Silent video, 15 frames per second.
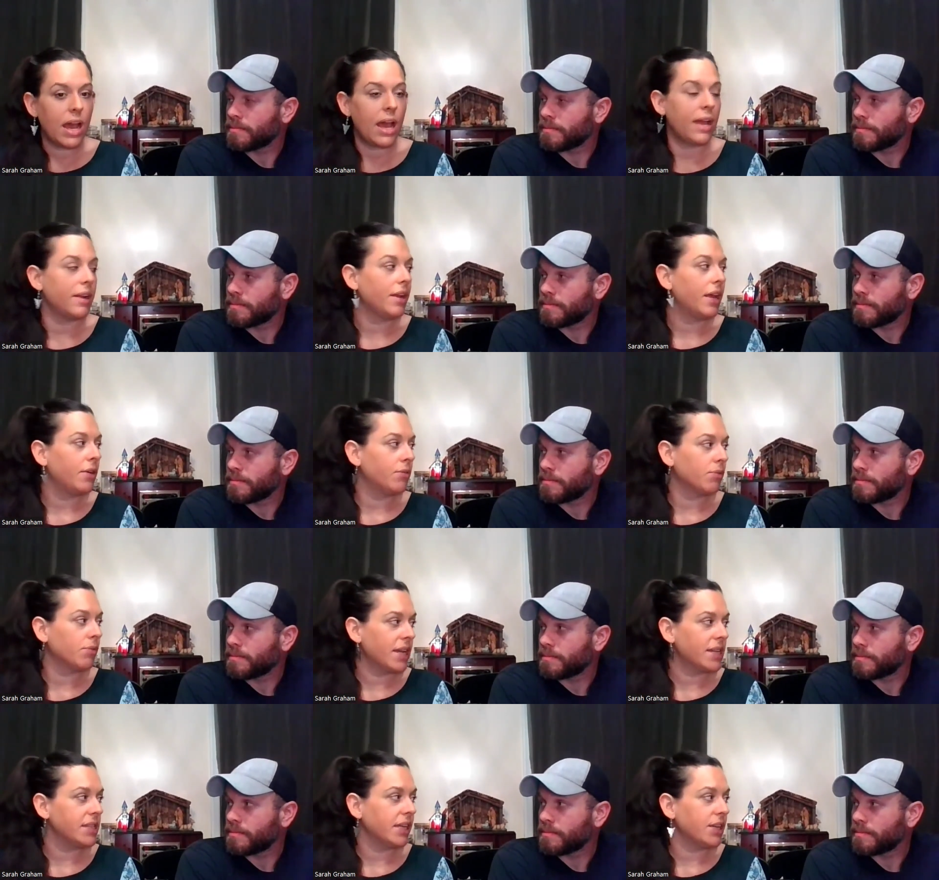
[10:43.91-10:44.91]
Speaker 1: and, in
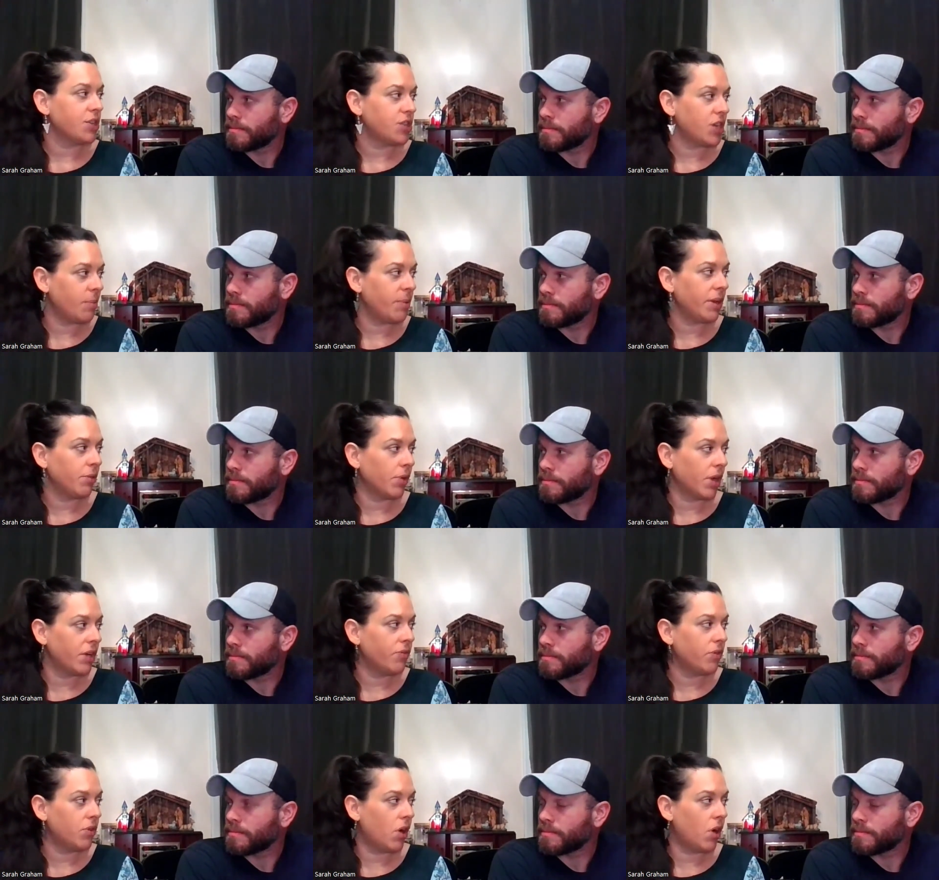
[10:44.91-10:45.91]
raising and shaping
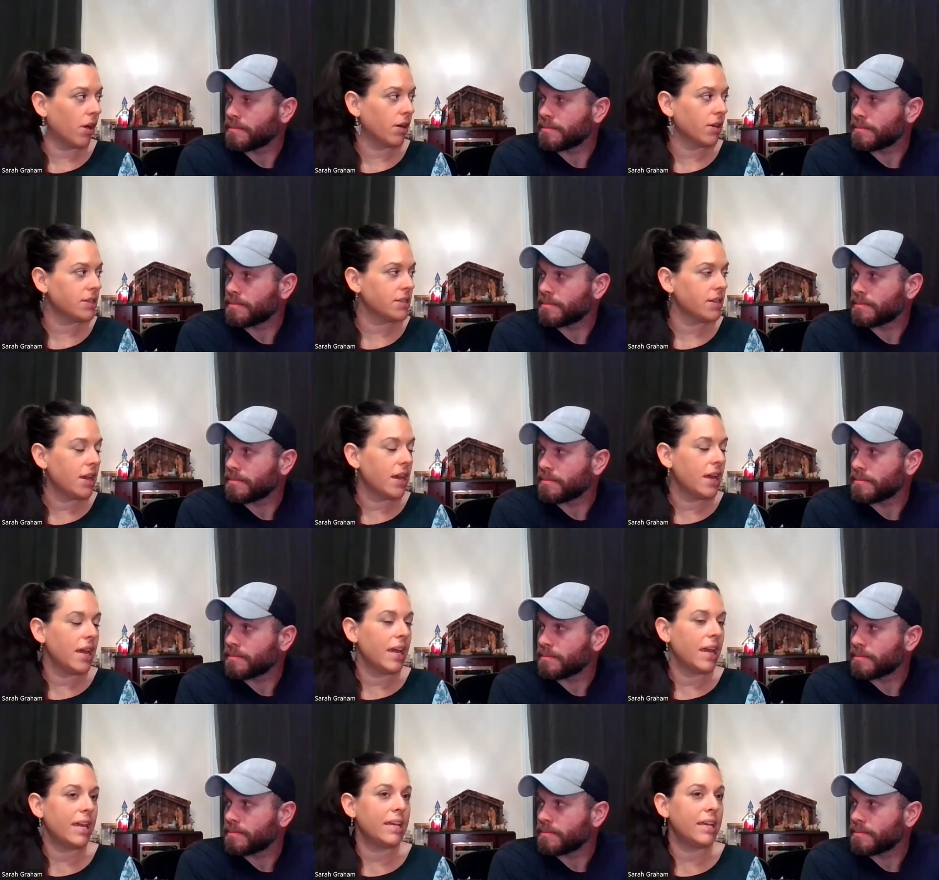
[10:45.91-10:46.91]
grateful hearts
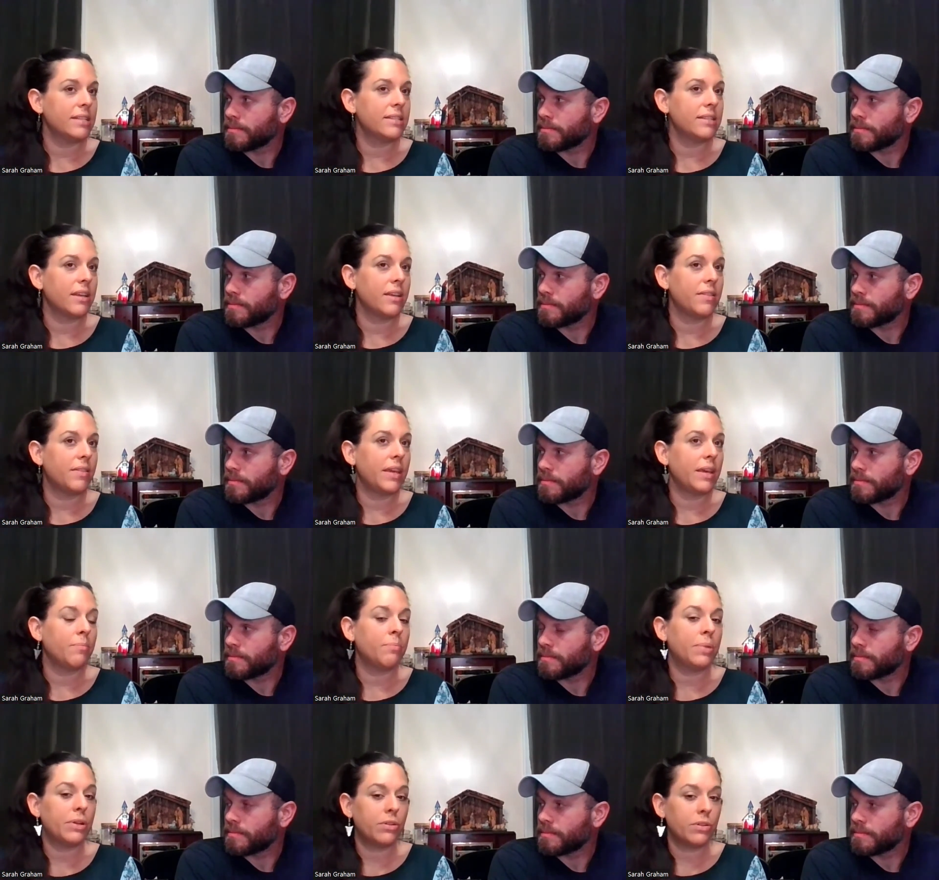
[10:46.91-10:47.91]
is the
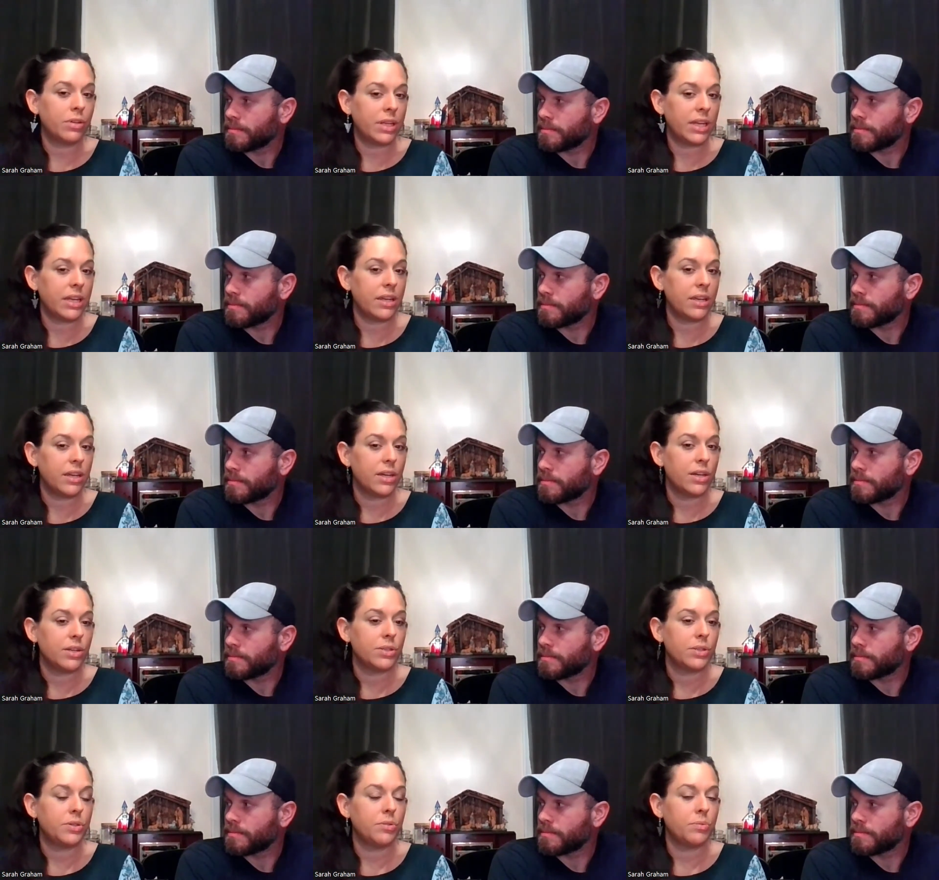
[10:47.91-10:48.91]
ability
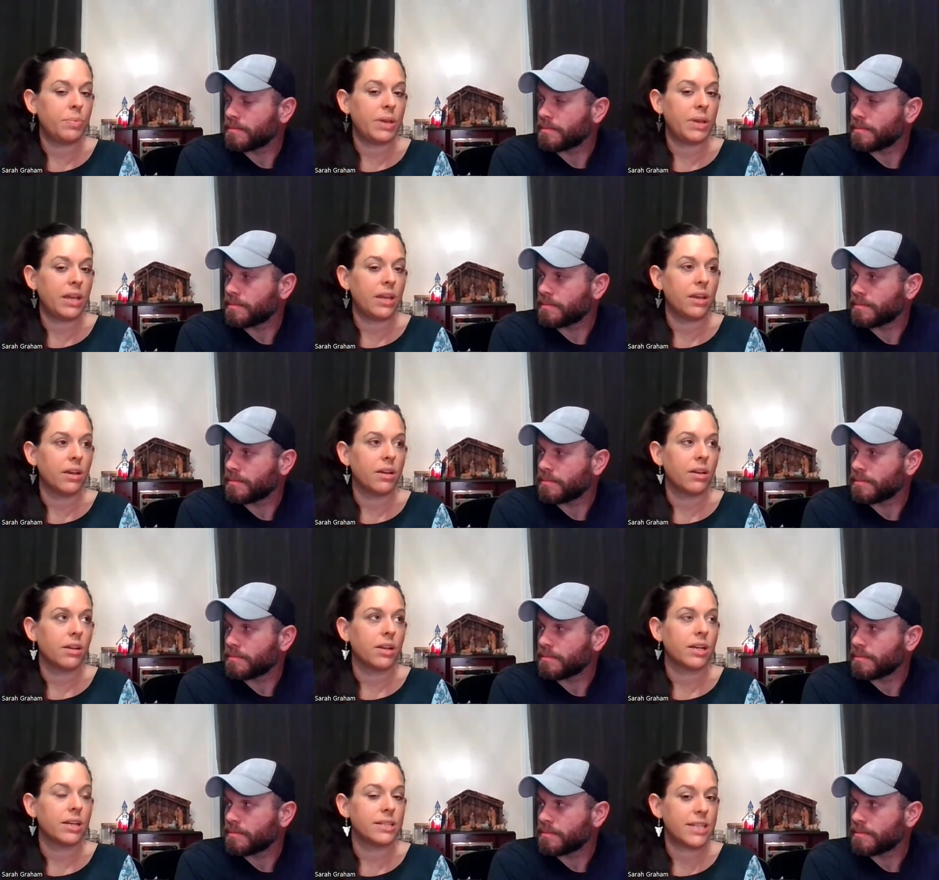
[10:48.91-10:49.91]
to be
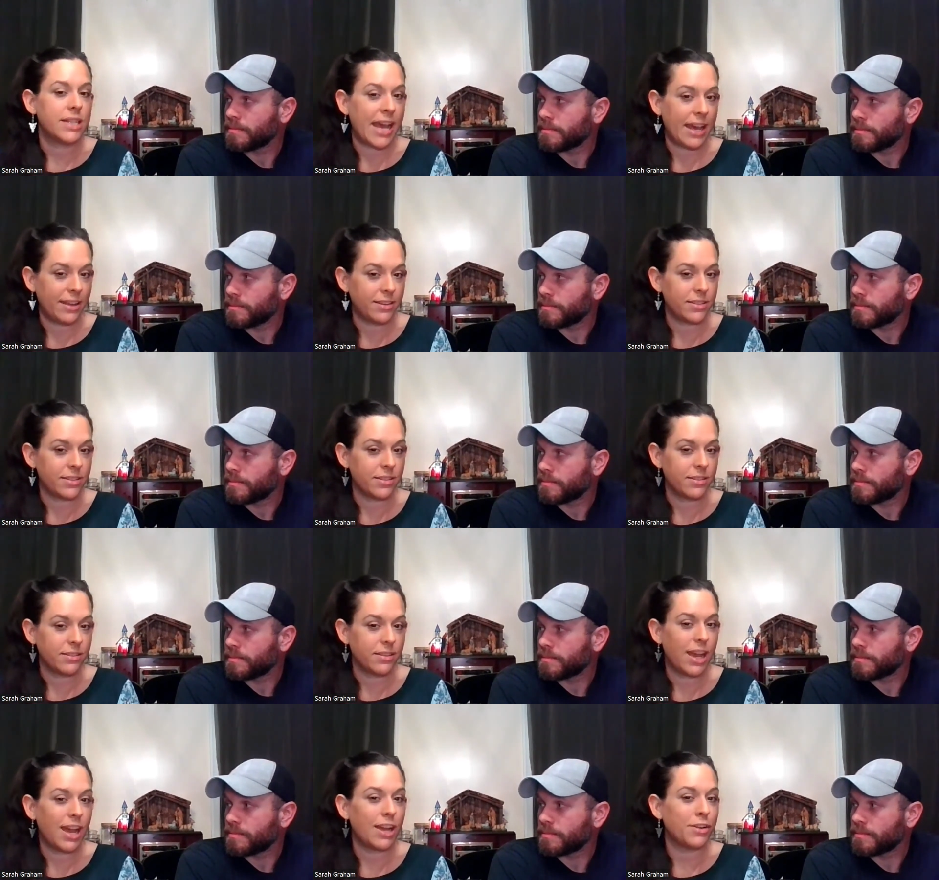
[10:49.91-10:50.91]
content
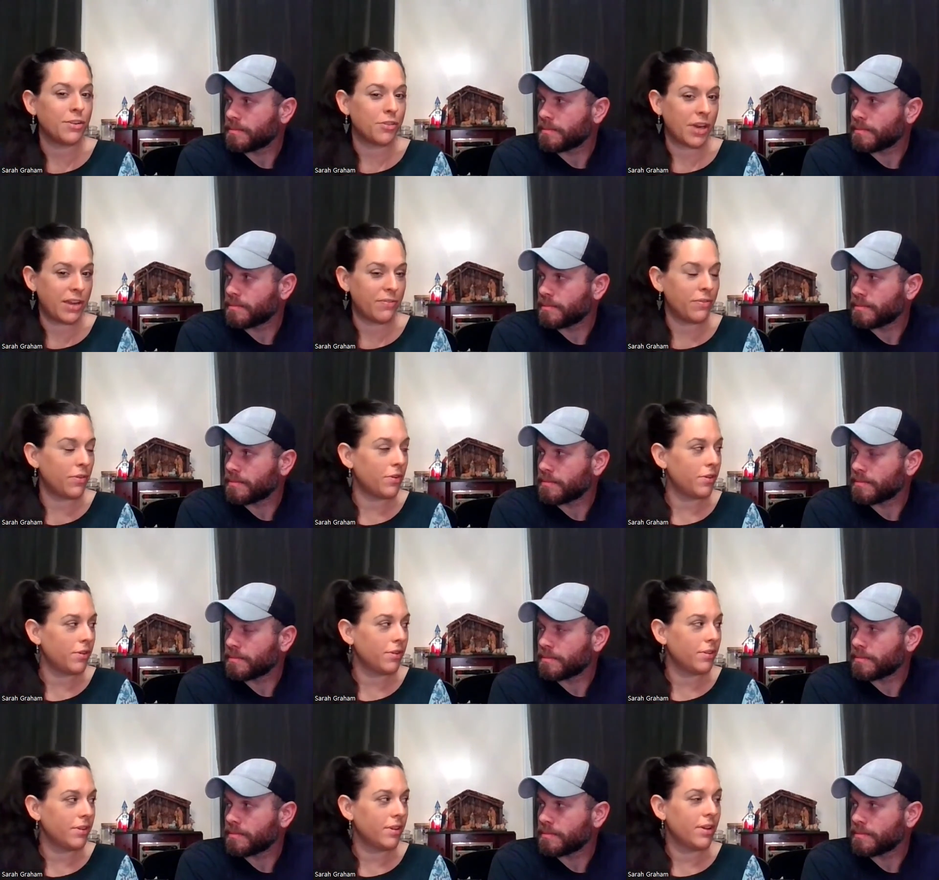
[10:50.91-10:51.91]
and
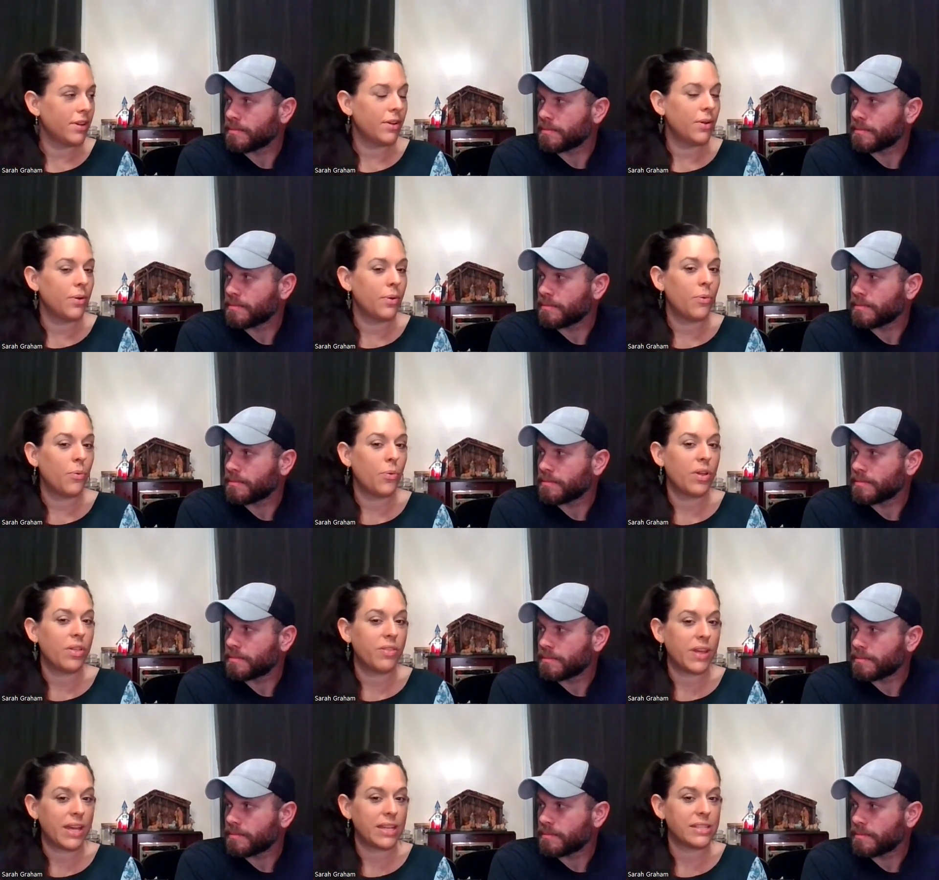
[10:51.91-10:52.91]
grateful
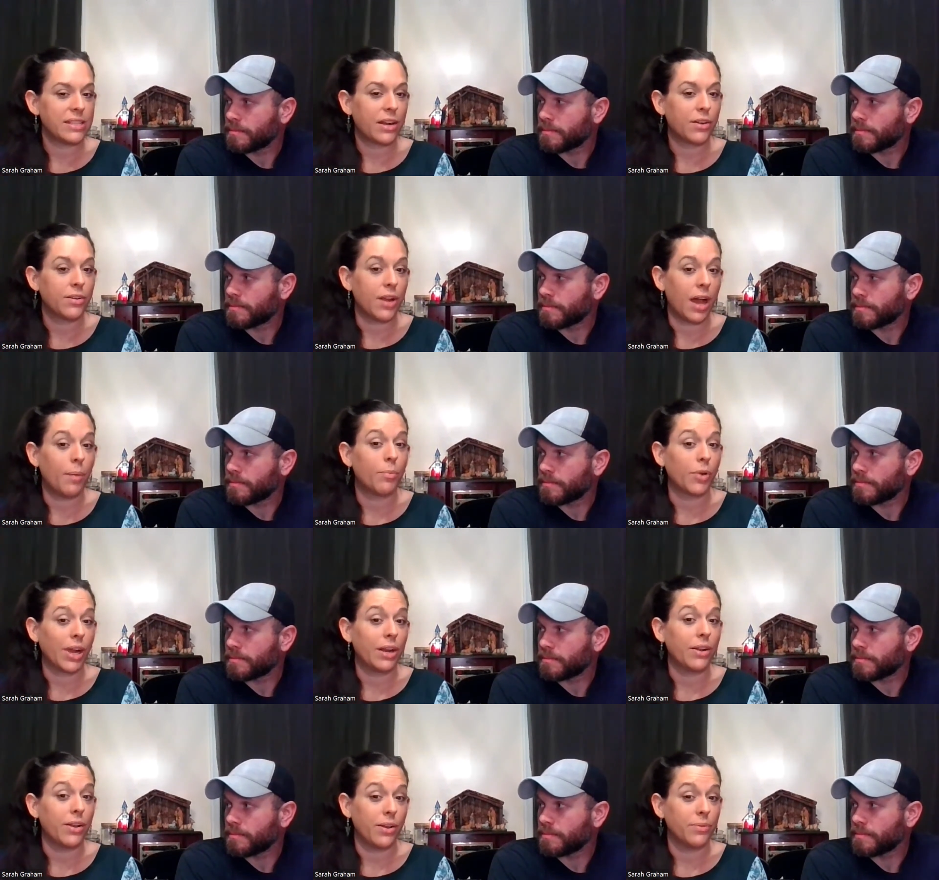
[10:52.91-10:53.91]
with things that are not
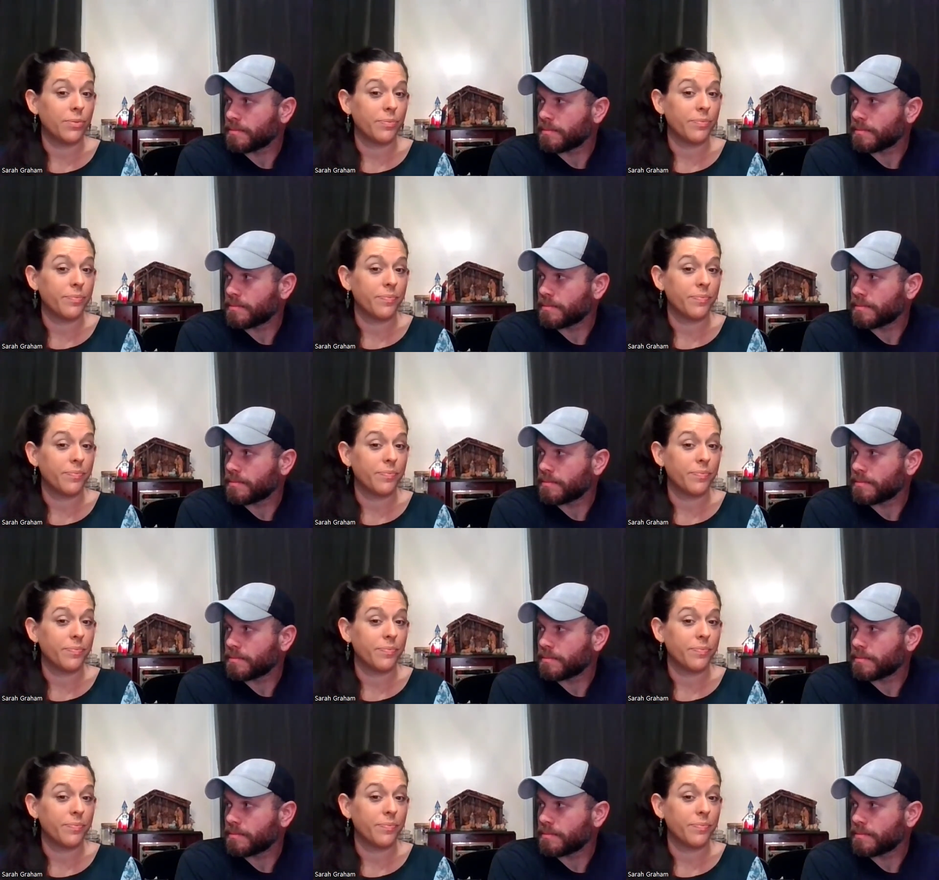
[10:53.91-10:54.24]
brand new.